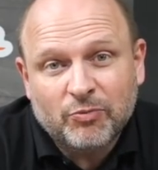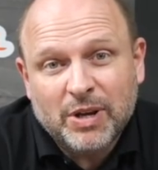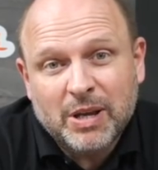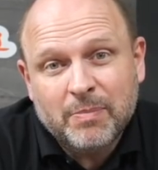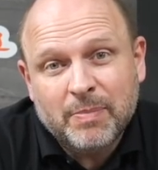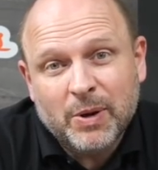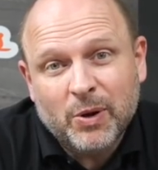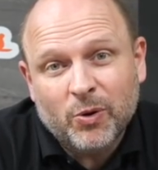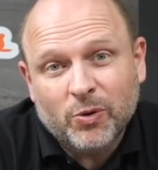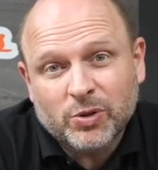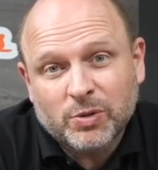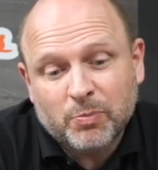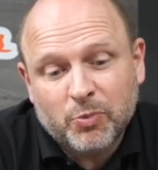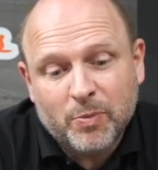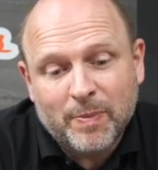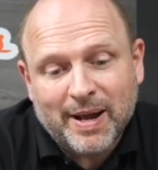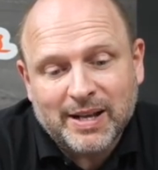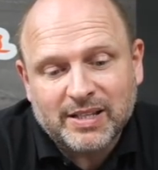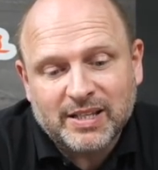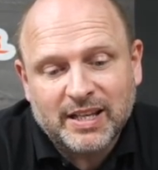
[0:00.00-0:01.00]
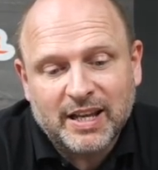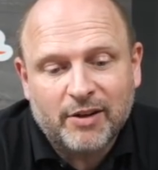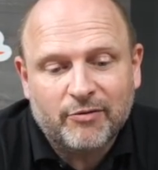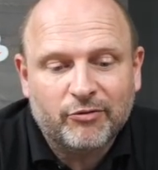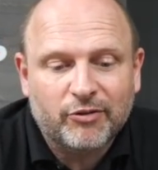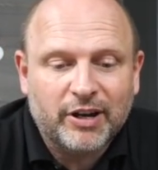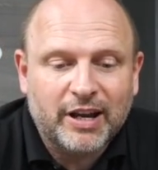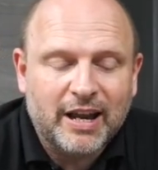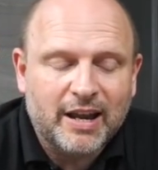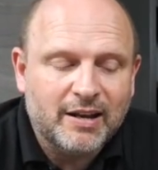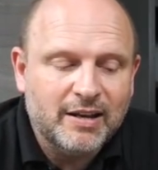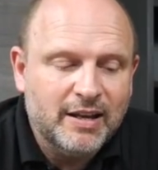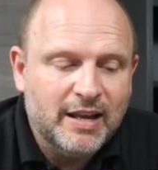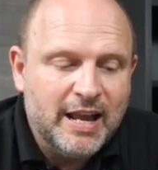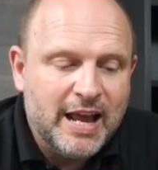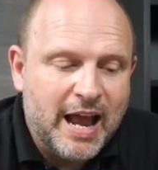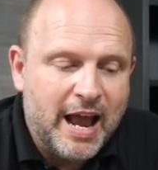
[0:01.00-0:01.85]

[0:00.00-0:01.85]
rebuilt, put back together again,